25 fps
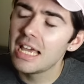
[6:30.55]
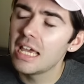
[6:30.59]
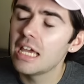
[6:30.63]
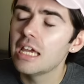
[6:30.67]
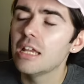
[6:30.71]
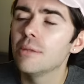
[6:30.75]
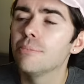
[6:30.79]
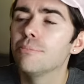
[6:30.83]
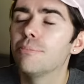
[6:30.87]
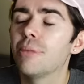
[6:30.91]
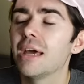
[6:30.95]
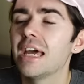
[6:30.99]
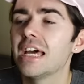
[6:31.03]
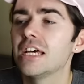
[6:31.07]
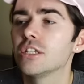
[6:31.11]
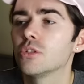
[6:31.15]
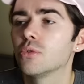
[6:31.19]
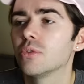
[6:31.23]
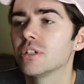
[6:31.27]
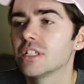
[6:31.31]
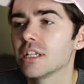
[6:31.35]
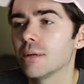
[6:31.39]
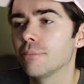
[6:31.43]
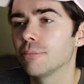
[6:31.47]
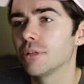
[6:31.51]
It bears a
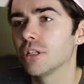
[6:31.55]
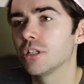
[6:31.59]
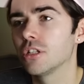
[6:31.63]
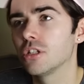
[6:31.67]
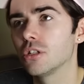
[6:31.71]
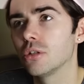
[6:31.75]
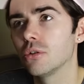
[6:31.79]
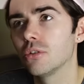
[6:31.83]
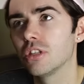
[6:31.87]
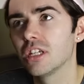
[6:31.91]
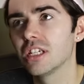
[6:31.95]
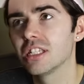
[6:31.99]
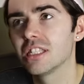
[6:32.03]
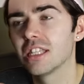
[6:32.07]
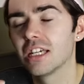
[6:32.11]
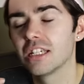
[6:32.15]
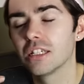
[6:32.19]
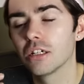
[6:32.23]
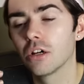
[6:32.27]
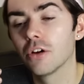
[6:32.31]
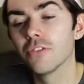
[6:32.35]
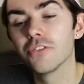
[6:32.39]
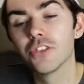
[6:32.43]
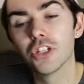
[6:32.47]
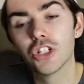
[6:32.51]
resemblance to the
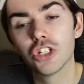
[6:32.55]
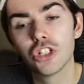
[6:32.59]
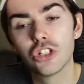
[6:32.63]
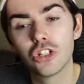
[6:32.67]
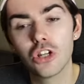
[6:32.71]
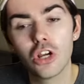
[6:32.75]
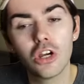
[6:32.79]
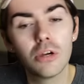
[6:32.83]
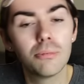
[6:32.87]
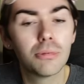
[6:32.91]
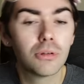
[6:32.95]
aesthetic of the show,